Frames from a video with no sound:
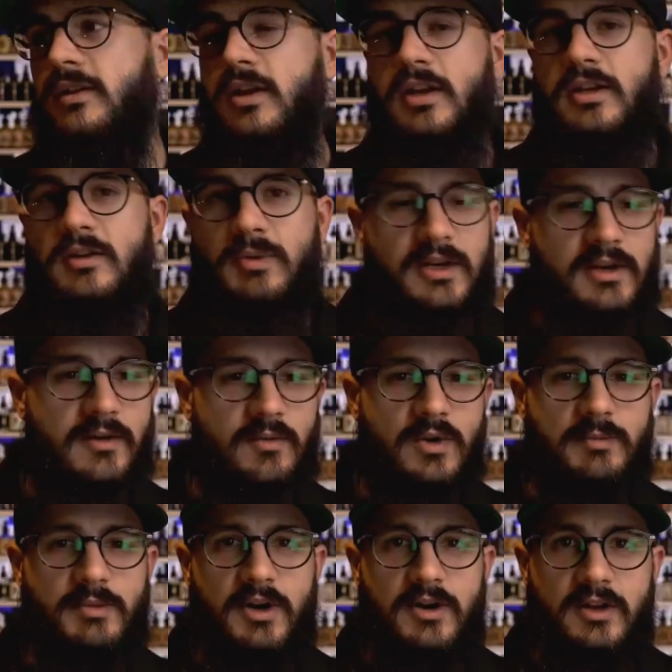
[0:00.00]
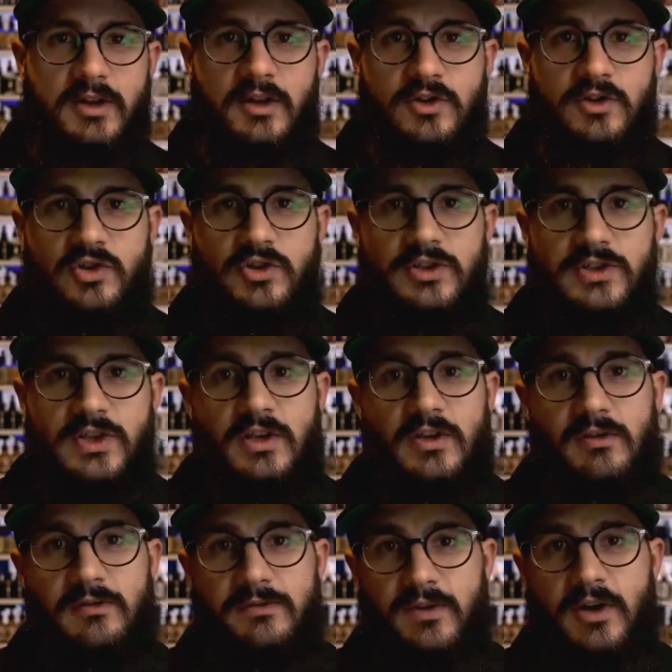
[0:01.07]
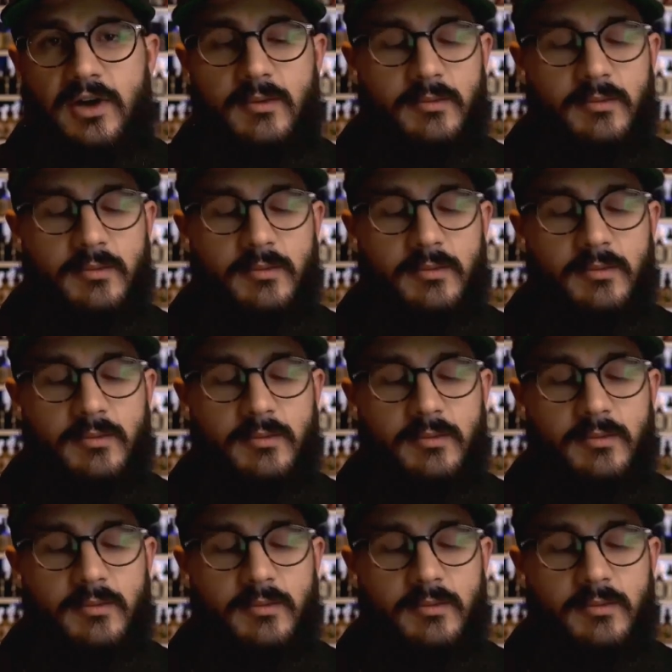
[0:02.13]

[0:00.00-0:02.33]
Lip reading: depending on what part of the countries you're from.